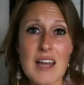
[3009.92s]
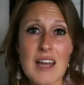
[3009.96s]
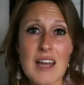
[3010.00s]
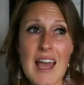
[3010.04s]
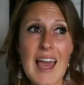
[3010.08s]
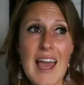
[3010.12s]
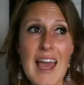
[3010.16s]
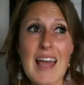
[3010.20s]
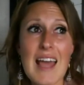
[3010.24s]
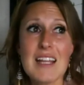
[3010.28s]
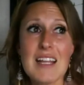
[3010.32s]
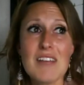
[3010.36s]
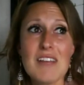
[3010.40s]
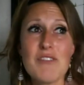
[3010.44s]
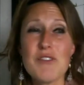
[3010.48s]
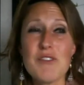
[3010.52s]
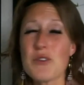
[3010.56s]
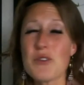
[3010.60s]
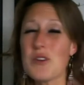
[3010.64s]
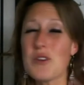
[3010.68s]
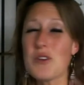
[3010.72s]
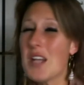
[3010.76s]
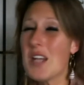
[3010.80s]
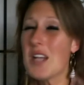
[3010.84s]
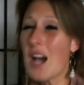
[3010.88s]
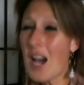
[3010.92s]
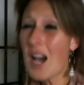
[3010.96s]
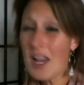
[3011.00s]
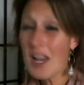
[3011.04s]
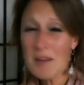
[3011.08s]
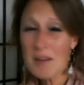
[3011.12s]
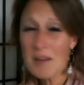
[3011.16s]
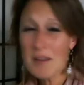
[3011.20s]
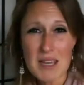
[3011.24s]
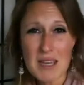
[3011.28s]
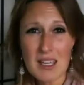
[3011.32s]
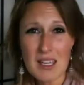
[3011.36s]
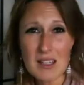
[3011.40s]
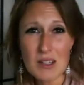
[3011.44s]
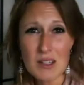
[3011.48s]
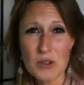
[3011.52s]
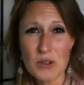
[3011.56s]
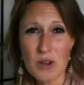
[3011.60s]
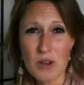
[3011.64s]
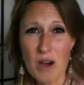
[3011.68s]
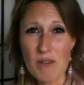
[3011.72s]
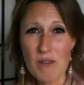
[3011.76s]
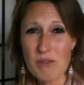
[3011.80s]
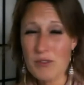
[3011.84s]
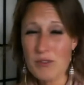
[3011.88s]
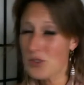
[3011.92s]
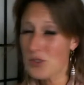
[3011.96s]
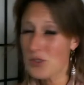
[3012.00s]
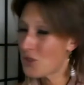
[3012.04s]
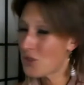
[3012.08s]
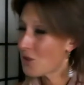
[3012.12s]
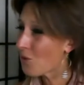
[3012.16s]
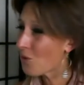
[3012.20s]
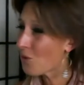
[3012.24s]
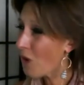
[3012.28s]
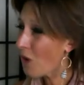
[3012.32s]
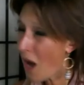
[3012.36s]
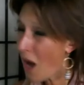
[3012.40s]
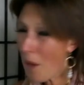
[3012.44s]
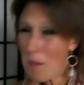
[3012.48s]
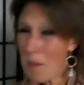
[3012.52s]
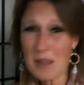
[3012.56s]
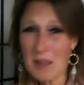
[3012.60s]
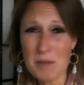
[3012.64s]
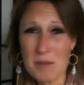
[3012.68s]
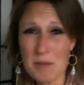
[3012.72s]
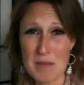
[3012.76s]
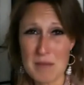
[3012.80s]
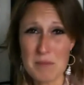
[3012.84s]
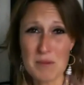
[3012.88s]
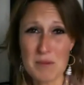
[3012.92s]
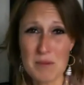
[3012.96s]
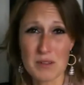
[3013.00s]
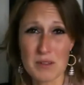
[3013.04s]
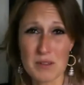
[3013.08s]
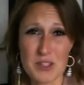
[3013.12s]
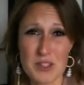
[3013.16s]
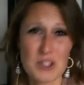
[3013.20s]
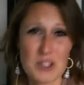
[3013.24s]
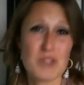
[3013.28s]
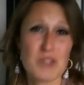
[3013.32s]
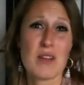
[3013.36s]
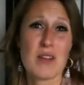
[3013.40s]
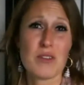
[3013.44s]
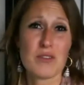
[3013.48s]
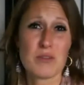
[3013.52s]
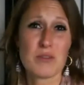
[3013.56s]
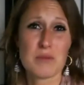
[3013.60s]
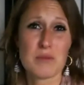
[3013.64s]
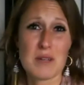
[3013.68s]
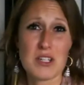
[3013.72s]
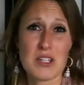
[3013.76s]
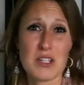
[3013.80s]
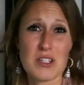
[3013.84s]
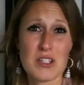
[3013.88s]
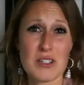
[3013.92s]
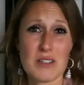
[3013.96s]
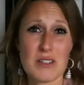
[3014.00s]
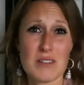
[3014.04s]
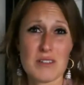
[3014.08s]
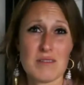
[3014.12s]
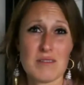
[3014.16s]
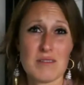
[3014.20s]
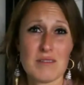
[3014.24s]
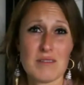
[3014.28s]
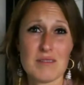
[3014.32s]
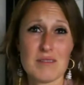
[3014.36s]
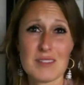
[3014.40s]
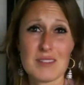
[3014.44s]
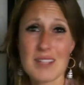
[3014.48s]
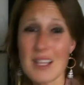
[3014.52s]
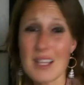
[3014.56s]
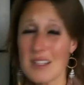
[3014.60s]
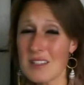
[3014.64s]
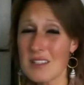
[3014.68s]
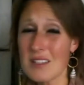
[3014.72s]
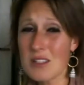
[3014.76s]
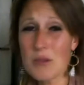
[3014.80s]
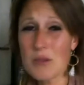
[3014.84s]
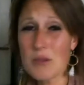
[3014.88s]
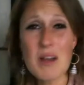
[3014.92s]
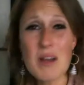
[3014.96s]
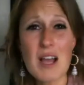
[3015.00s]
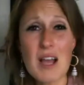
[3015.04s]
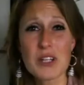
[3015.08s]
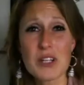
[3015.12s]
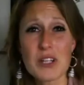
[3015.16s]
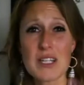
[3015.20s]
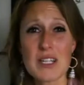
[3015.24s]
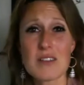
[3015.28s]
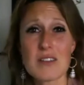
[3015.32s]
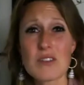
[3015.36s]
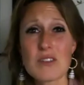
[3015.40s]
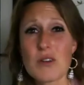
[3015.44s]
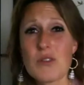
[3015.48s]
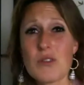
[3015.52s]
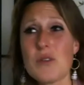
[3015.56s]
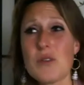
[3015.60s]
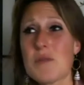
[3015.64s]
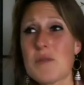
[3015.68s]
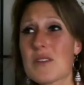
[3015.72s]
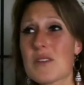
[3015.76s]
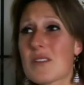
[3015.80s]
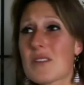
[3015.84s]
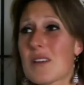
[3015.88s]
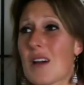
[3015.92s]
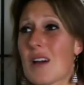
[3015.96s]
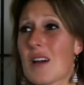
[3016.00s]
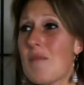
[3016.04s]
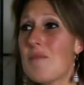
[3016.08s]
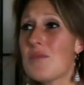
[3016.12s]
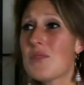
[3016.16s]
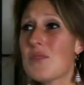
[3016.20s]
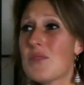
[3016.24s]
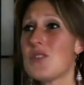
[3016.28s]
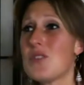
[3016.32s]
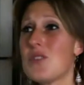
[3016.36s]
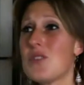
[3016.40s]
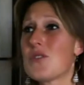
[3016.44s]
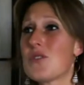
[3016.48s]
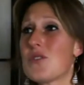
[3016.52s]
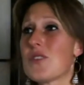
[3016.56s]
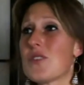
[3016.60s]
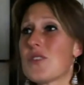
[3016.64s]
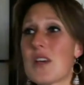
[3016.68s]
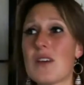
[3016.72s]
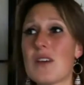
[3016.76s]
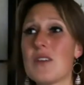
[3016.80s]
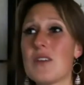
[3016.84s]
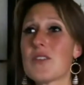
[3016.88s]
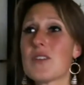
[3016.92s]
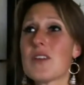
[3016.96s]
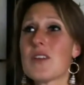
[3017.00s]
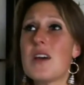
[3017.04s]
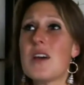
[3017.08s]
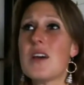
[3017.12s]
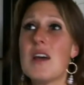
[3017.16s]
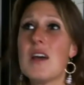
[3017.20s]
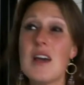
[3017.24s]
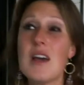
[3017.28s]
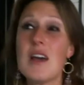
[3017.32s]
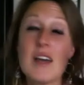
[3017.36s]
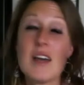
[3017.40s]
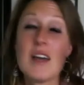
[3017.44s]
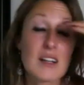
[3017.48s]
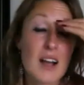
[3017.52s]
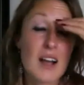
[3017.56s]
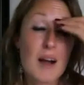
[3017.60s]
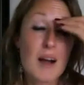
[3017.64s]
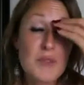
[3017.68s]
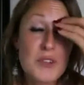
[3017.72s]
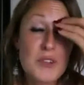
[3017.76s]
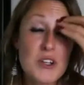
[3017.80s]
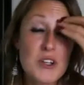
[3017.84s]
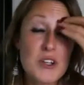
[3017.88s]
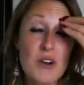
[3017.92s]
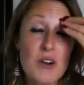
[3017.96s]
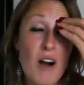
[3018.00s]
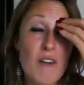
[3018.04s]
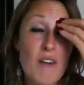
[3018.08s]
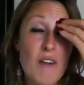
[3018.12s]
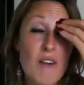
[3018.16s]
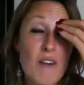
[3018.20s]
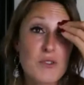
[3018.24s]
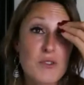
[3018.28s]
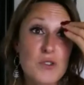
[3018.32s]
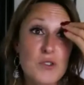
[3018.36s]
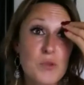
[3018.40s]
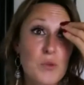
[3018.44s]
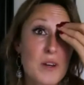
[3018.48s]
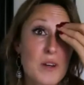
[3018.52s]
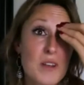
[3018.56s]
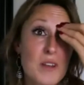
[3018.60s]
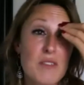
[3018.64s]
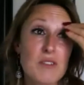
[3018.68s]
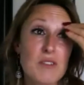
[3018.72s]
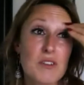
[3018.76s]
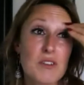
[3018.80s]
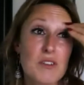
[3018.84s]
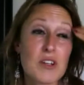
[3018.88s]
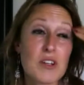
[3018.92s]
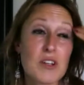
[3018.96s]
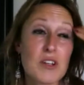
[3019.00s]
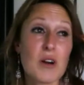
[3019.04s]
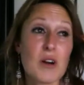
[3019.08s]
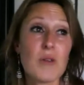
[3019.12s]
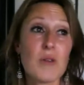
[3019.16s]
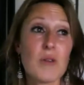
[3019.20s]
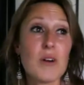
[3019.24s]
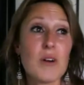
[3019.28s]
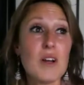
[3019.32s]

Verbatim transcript: And if you're not making those offers, you're robbing people of the transformation. That's the way I look at it. So you must come to your sales, come to your offers with, you know,